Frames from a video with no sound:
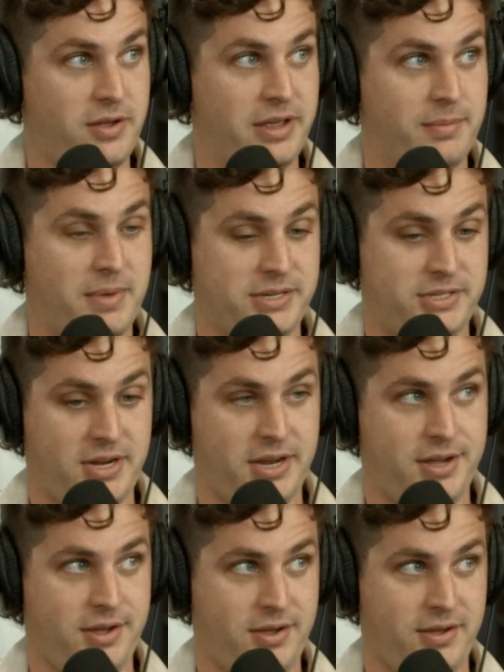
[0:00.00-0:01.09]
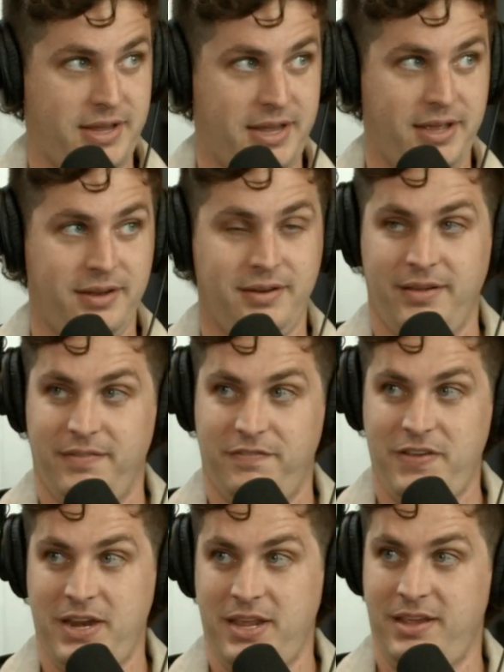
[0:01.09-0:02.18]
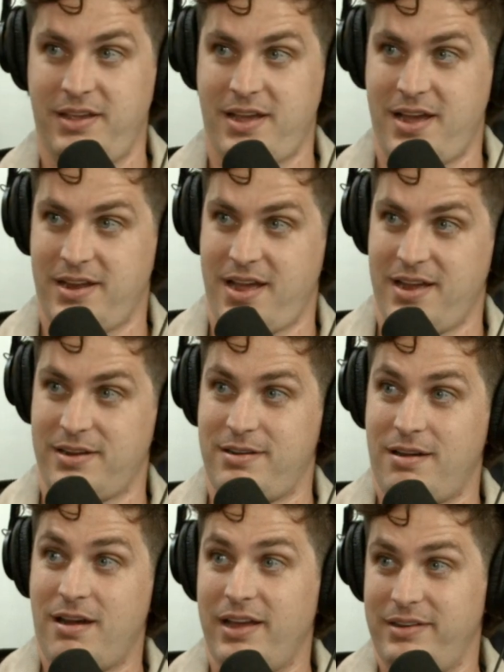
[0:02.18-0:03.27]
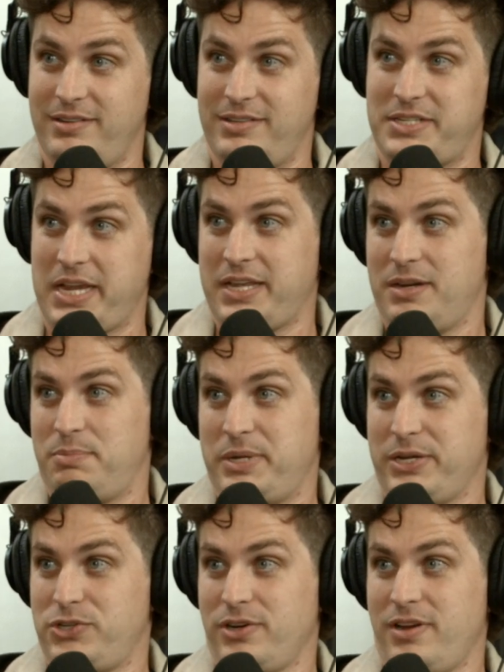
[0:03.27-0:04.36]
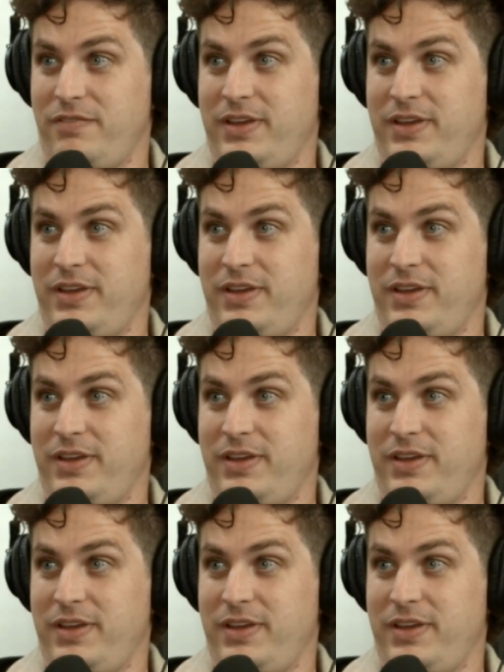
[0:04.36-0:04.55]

in my study hall, and Vinny got caught taking a picture of it